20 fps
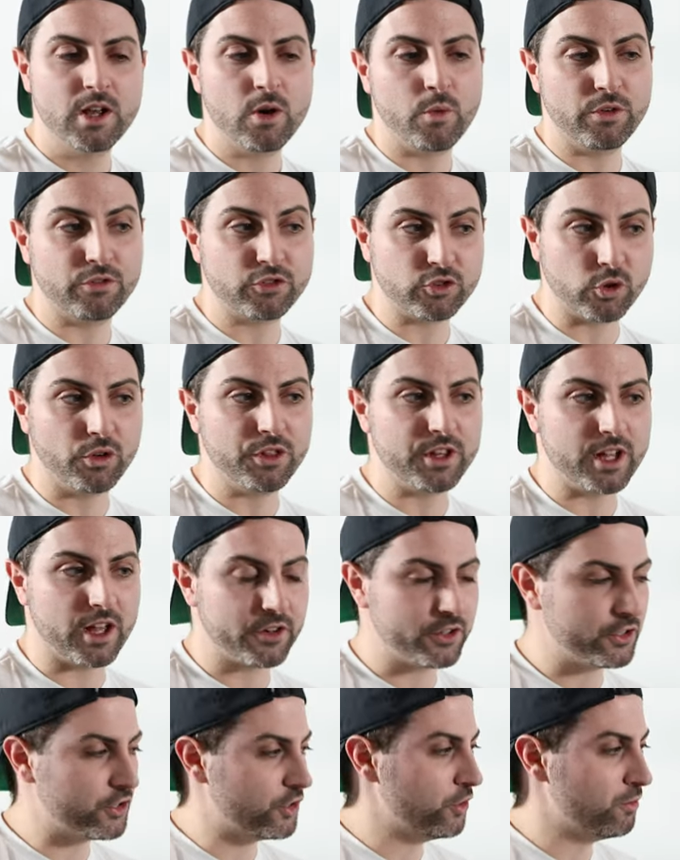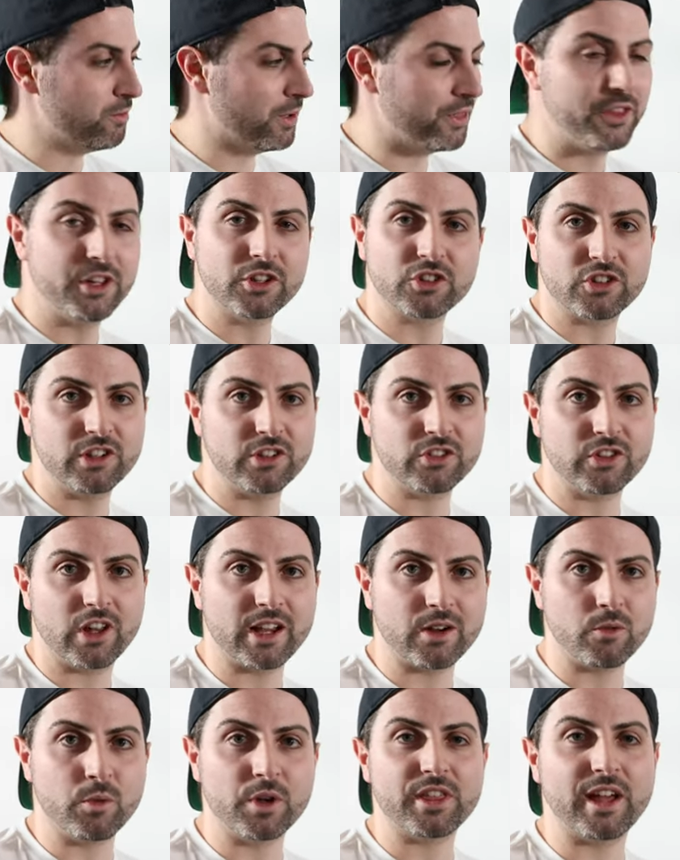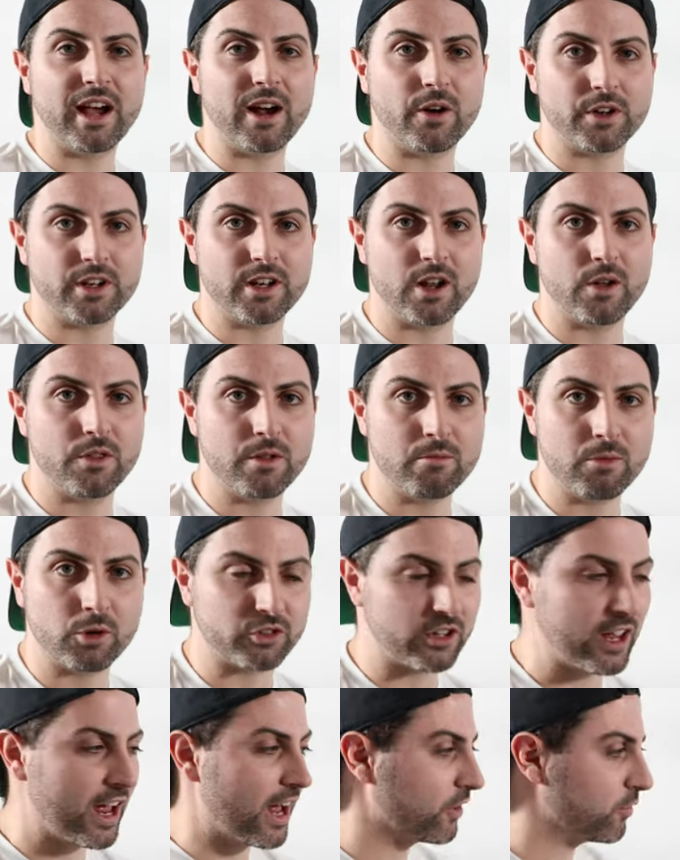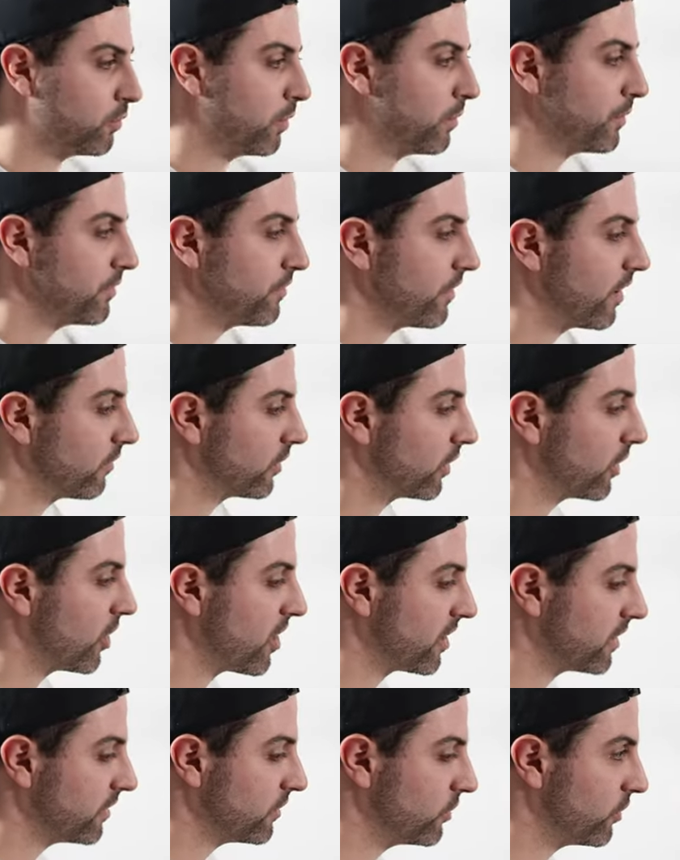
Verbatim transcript: We've sold the other 2, but this is like without a doubt the most gas one we've ever gotten.